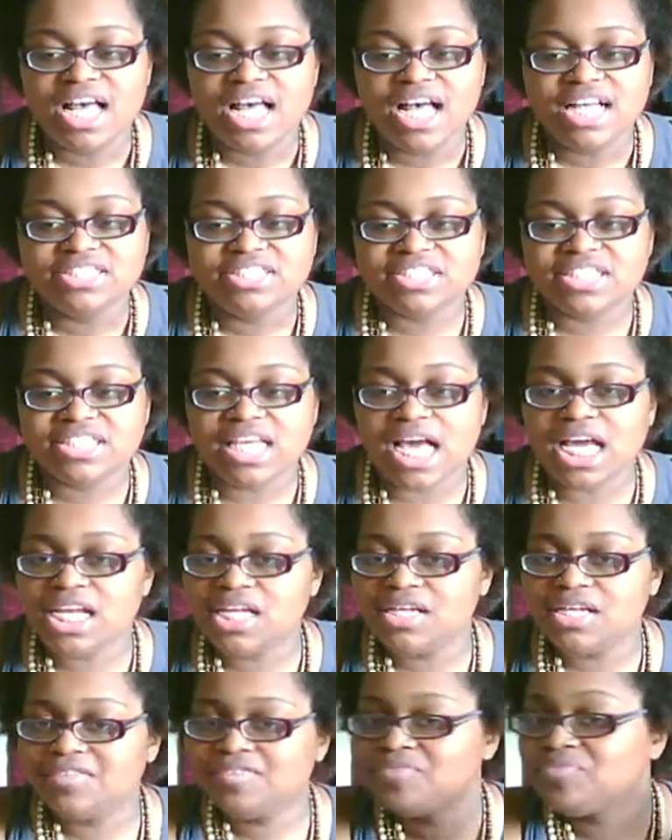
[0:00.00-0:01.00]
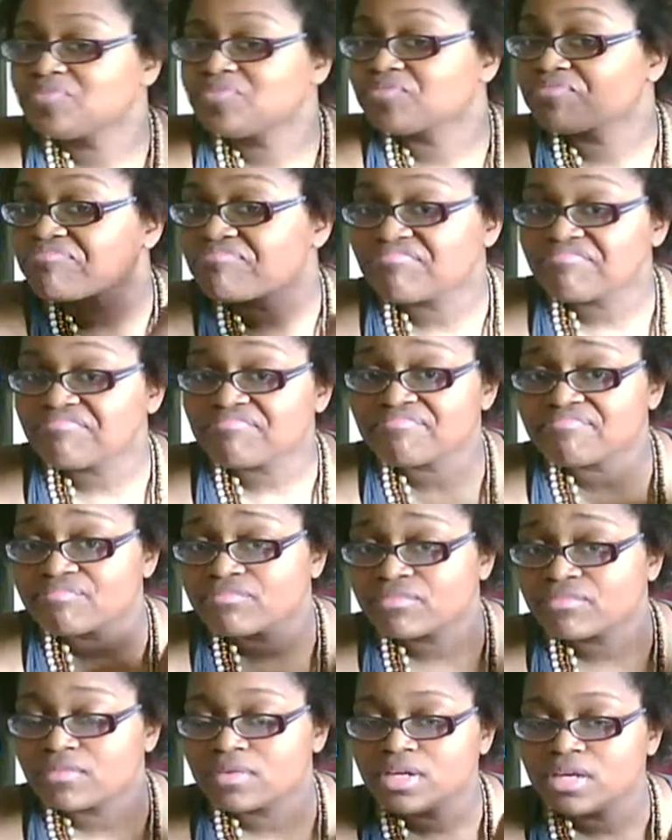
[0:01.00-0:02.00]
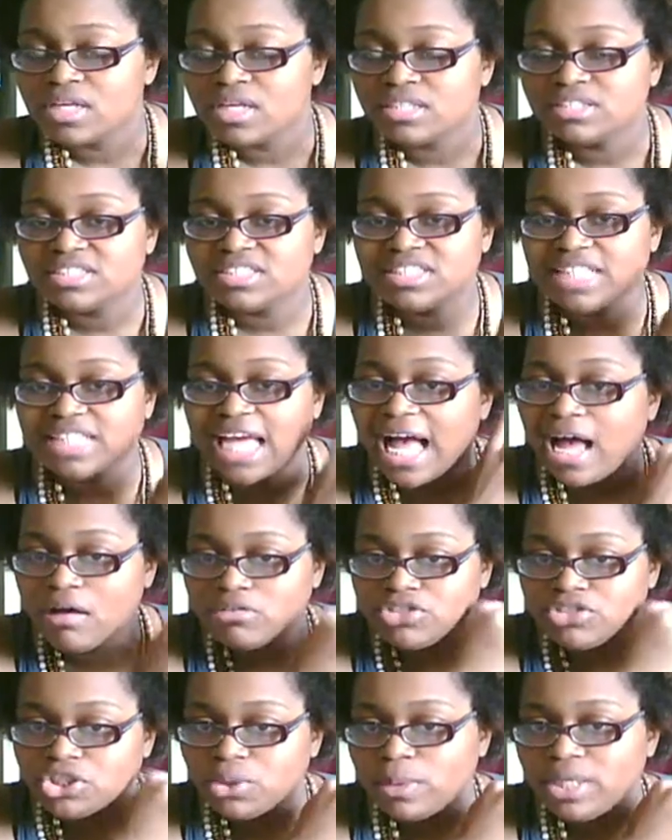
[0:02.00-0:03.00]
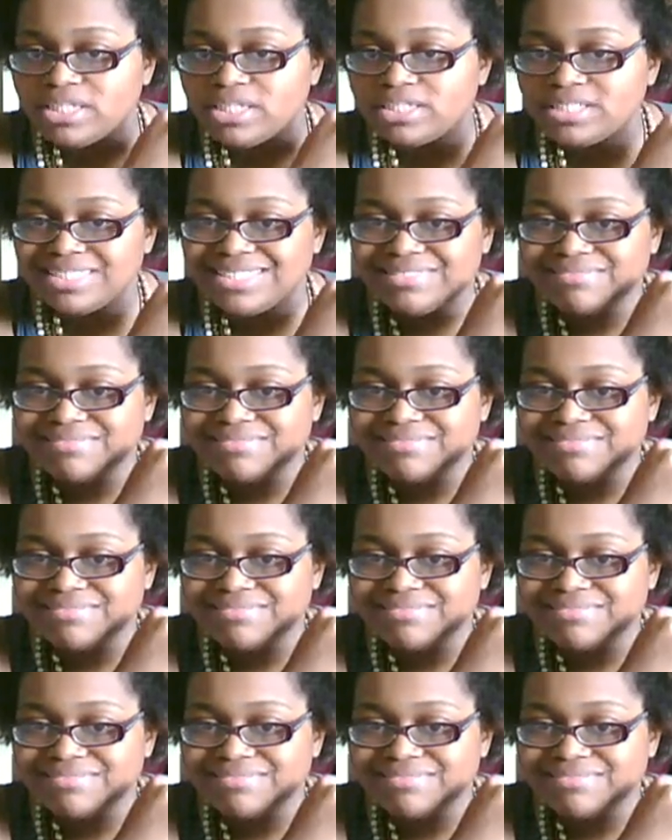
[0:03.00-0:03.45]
just kind of towel squeeze it.